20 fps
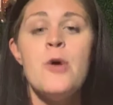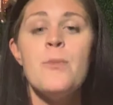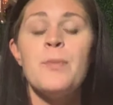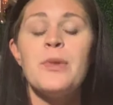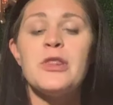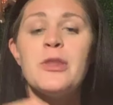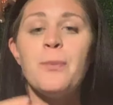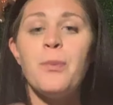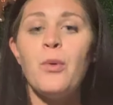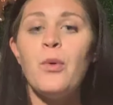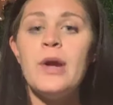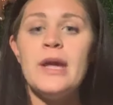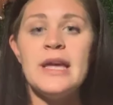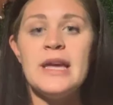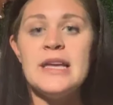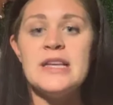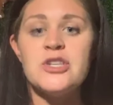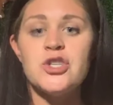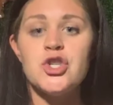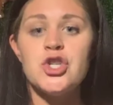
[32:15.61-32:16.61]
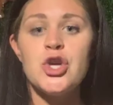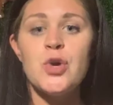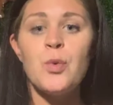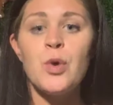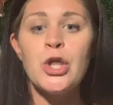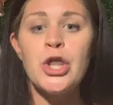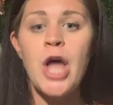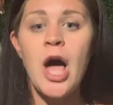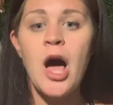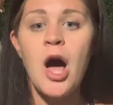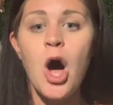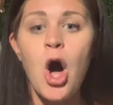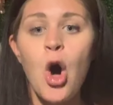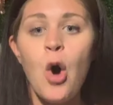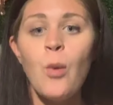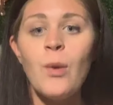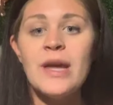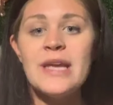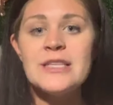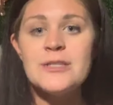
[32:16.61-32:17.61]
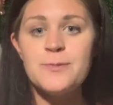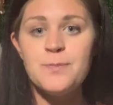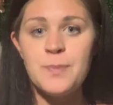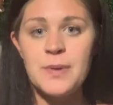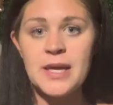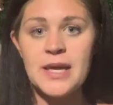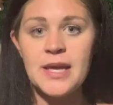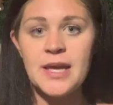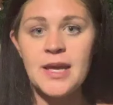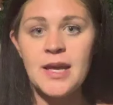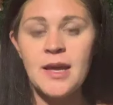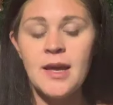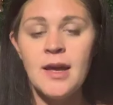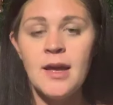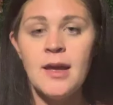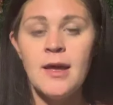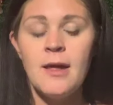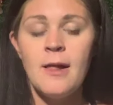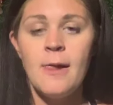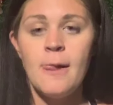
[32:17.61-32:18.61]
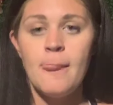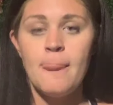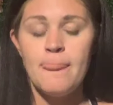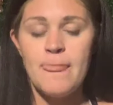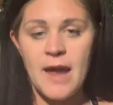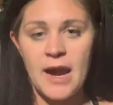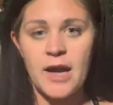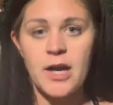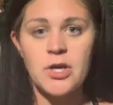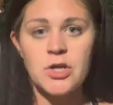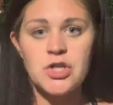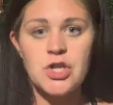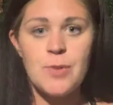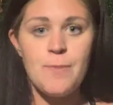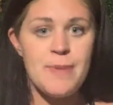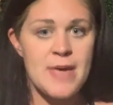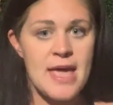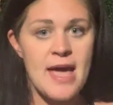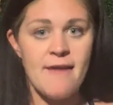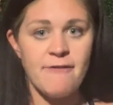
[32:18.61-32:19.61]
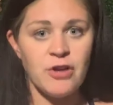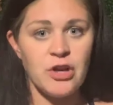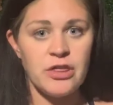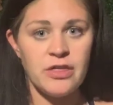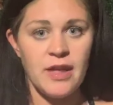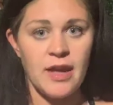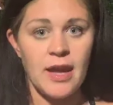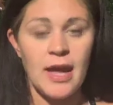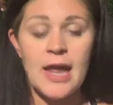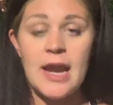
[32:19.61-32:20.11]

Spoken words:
But the point is, she will not always be there to be everything.